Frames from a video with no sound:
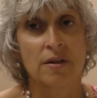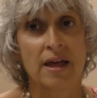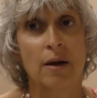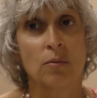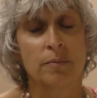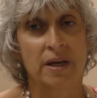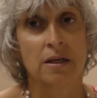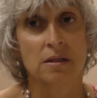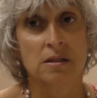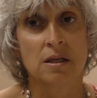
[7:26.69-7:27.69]
that will make
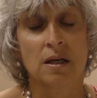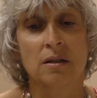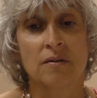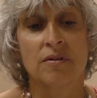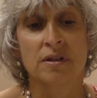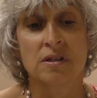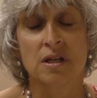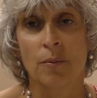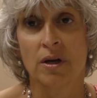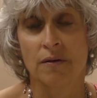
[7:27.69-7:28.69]
us sick live in the
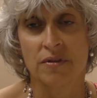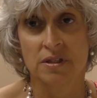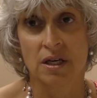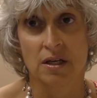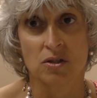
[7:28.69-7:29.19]
stomach of the tick.